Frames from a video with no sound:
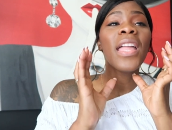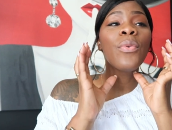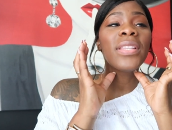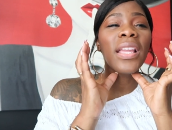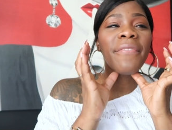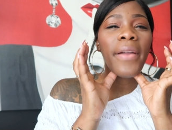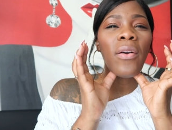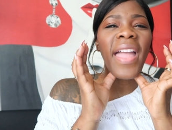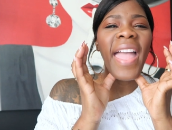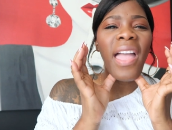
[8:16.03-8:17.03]
it was like, it
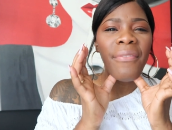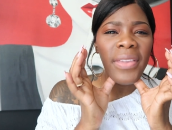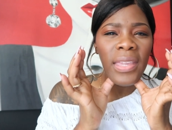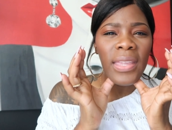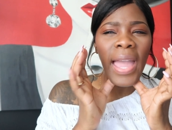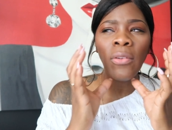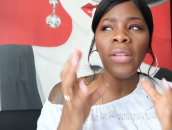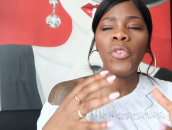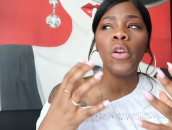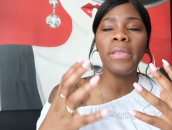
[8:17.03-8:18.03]
felt heavy. I don't
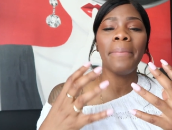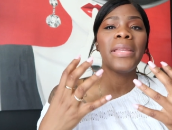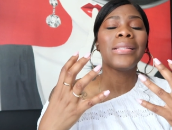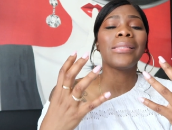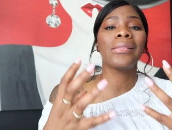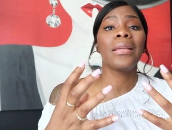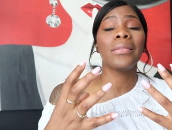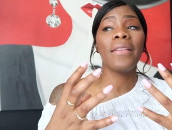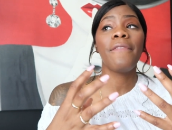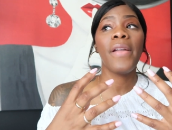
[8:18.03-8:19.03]
even know if that makes
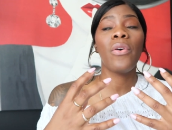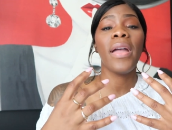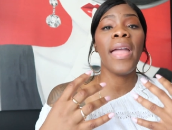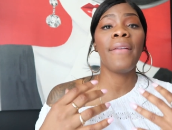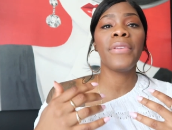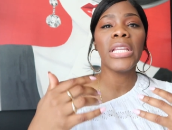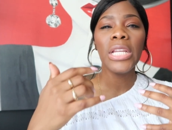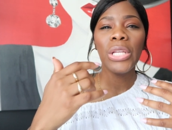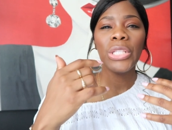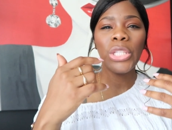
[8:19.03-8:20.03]
sense. It felt heavy.
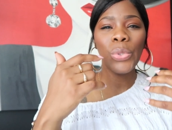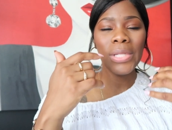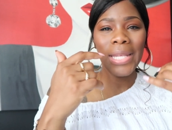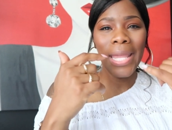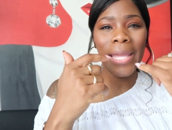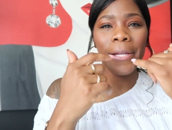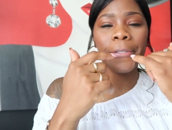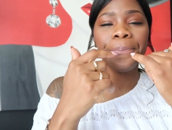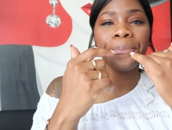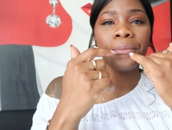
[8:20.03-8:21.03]
So
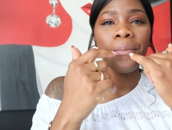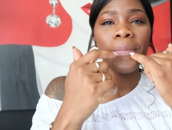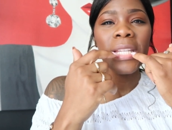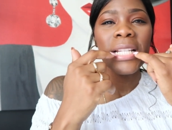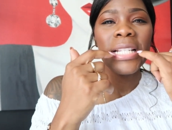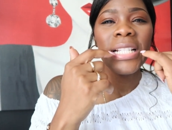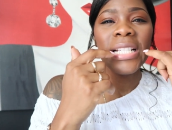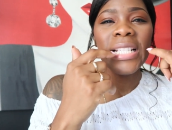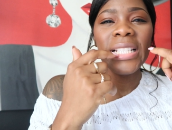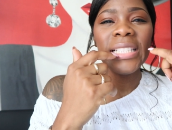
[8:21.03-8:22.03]
now,
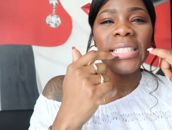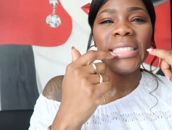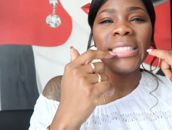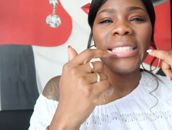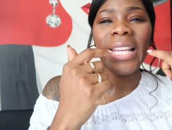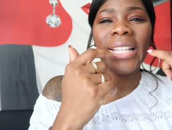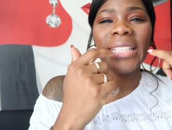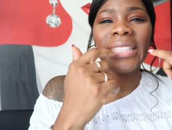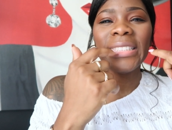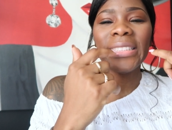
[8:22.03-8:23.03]
it's like
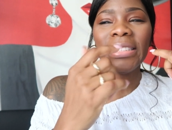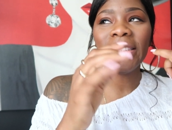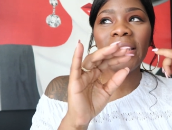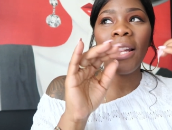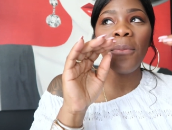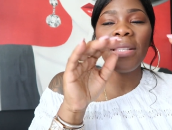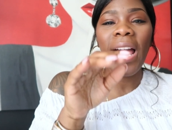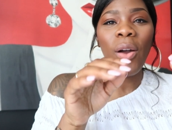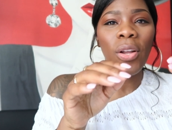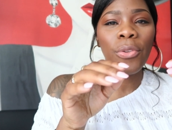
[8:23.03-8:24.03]
it comes
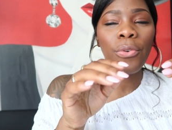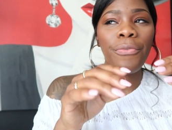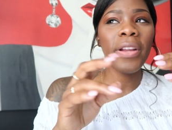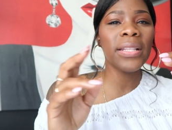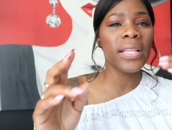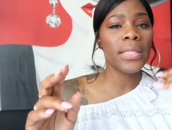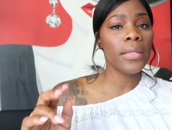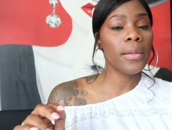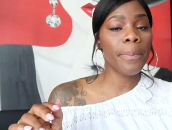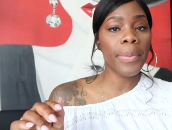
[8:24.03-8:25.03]
out a little It doesn't
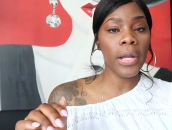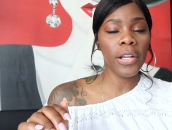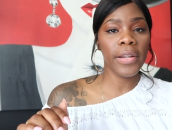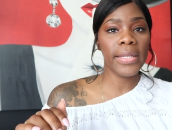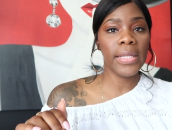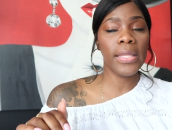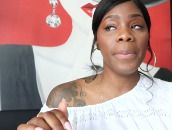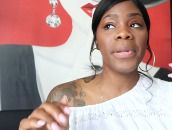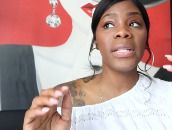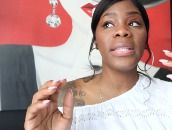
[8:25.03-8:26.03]
look buck or
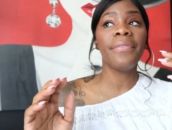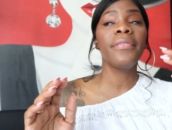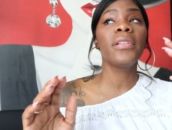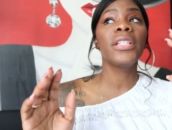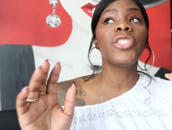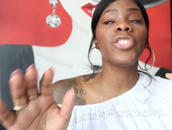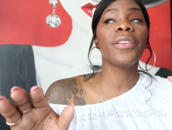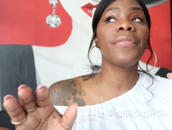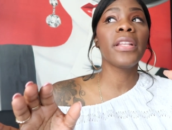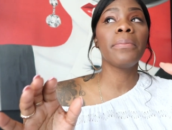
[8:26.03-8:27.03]
anything, but it definitely
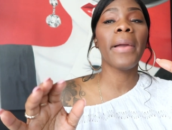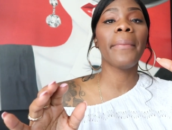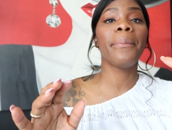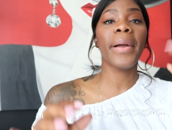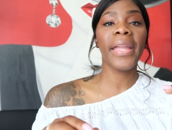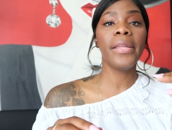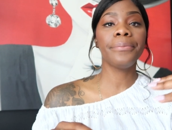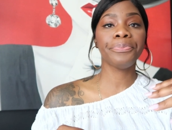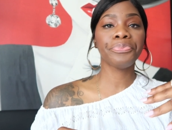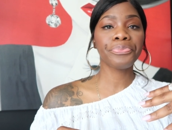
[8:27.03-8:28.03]
shifted my bite